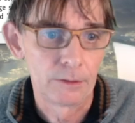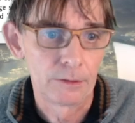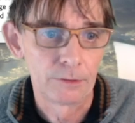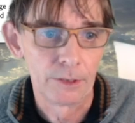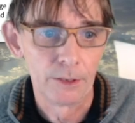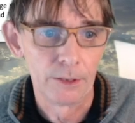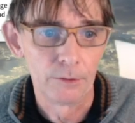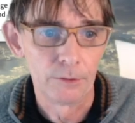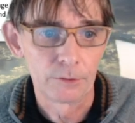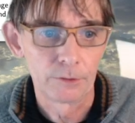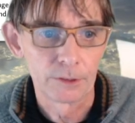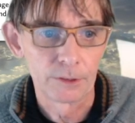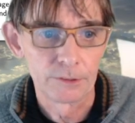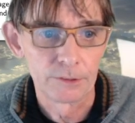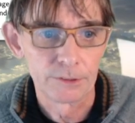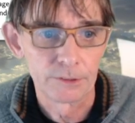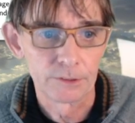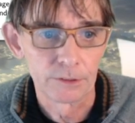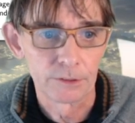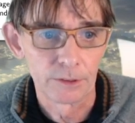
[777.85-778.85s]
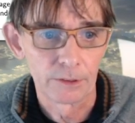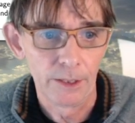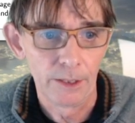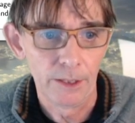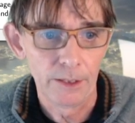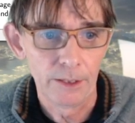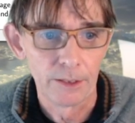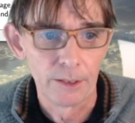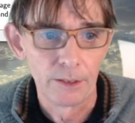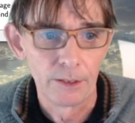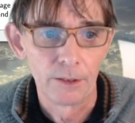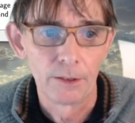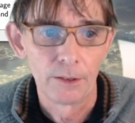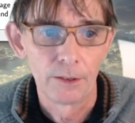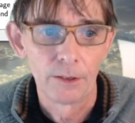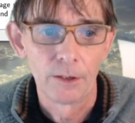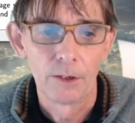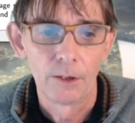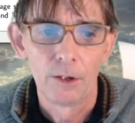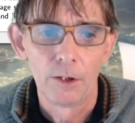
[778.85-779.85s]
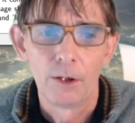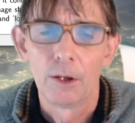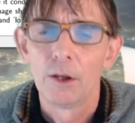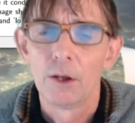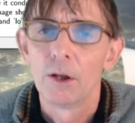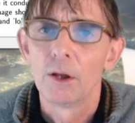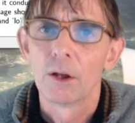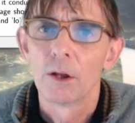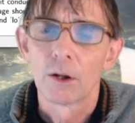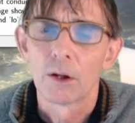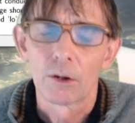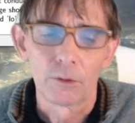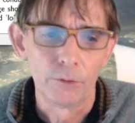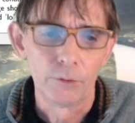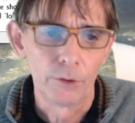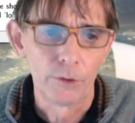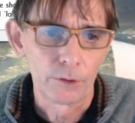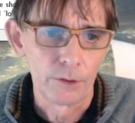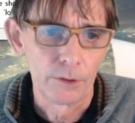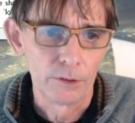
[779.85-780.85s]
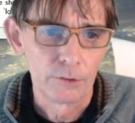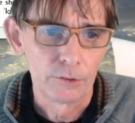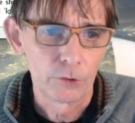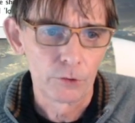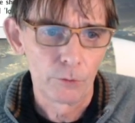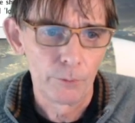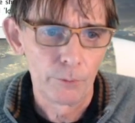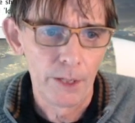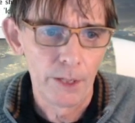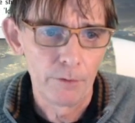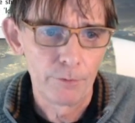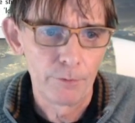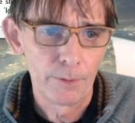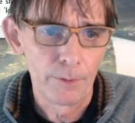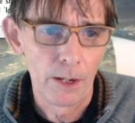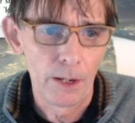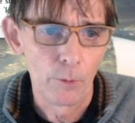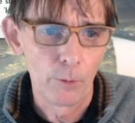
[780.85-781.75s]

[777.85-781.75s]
channel transistor A conducting. So we have the